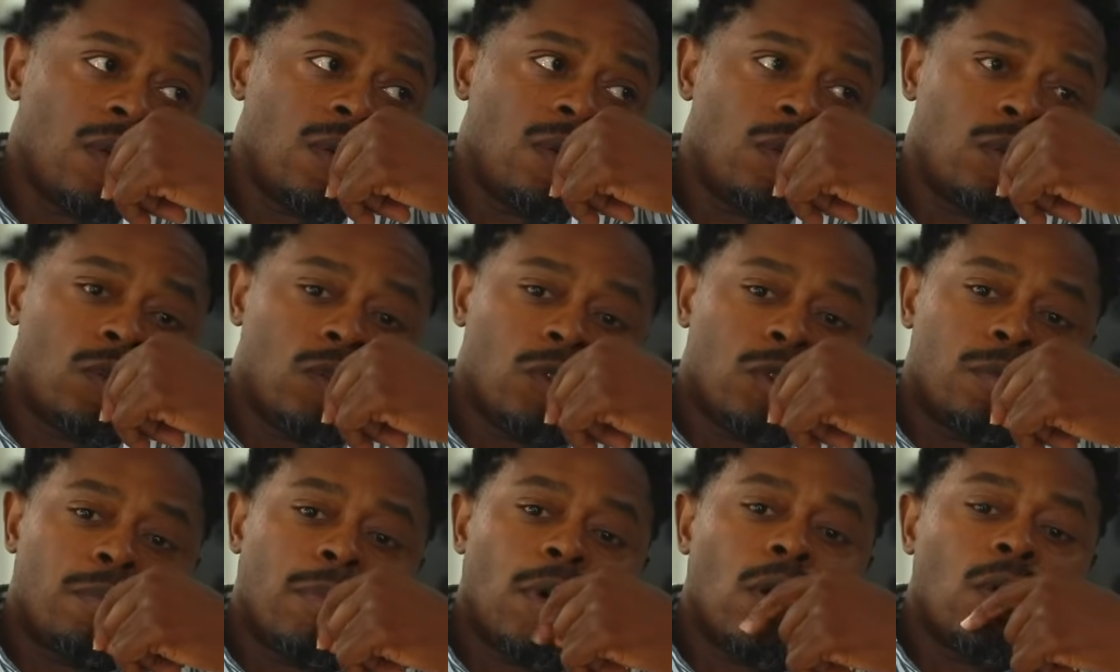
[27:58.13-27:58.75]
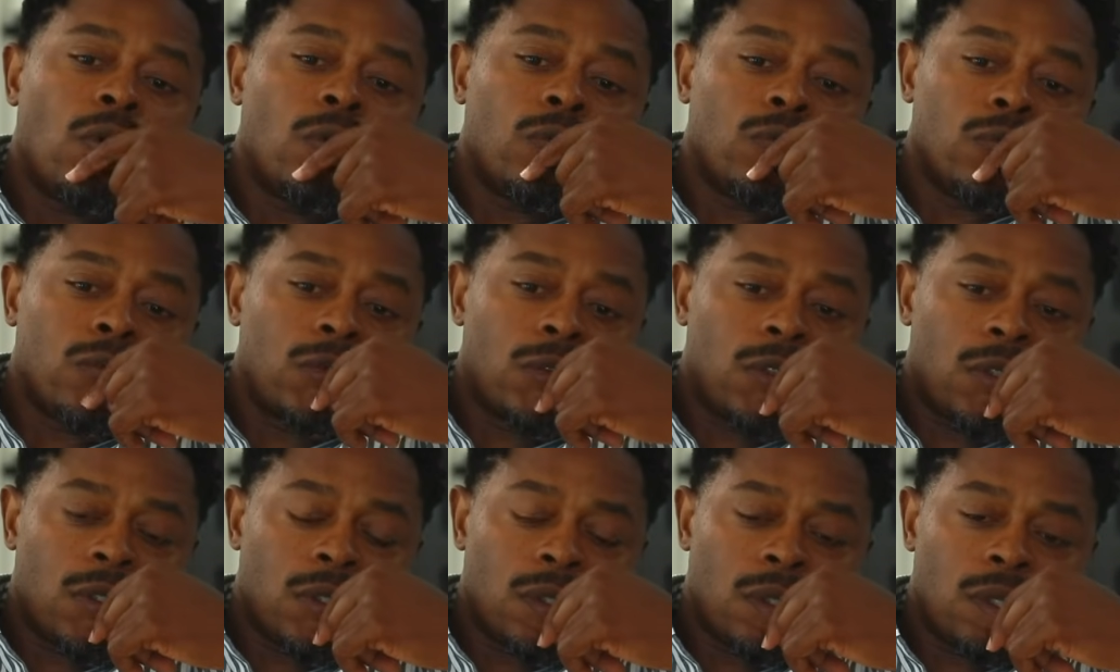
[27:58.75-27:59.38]
which was
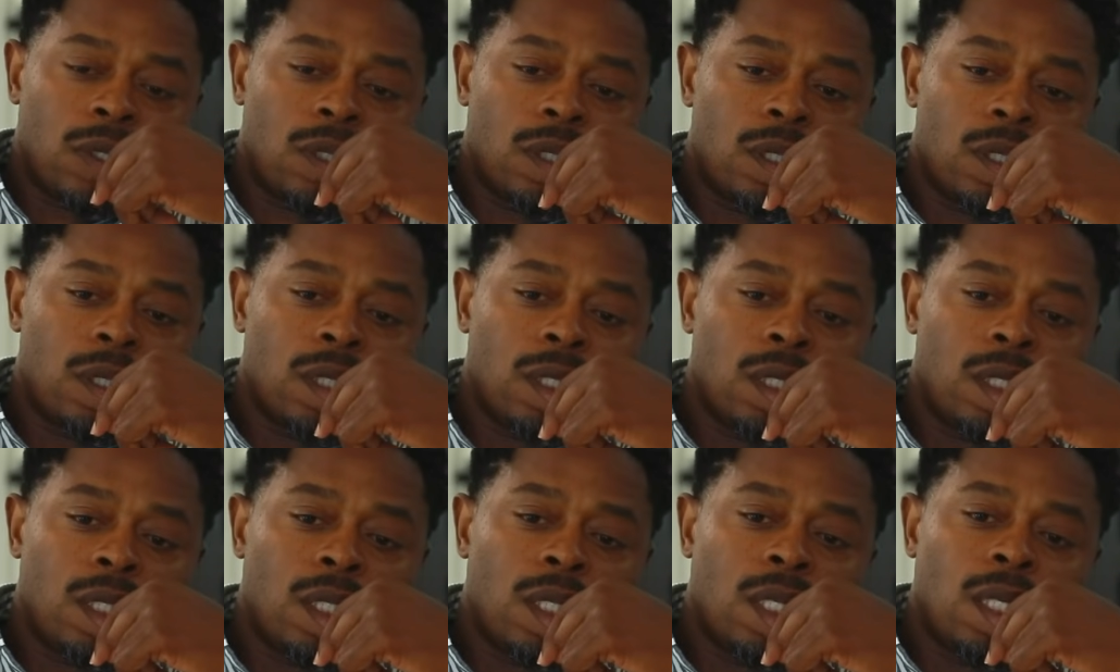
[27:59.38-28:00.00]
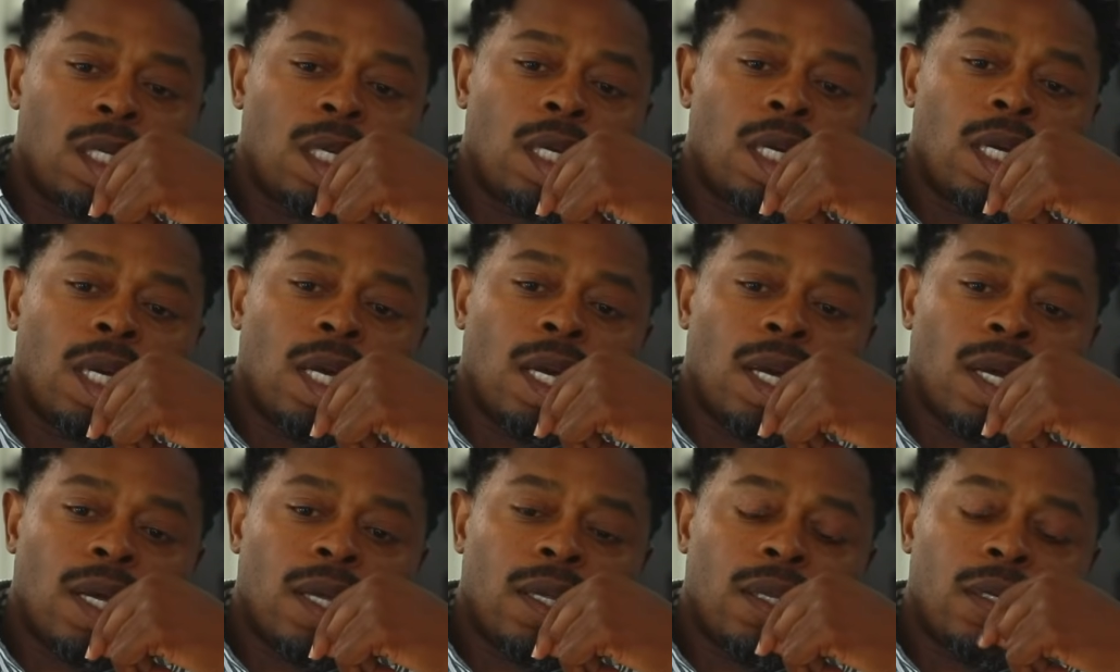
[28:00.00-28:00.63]
Bones.
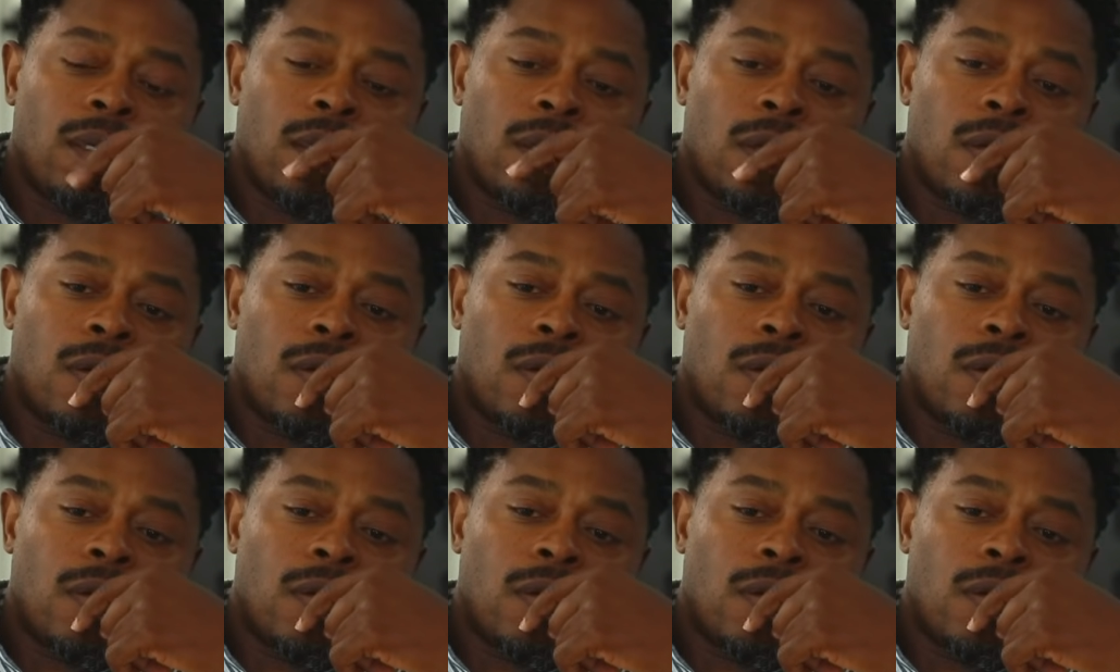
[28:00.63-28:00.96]
And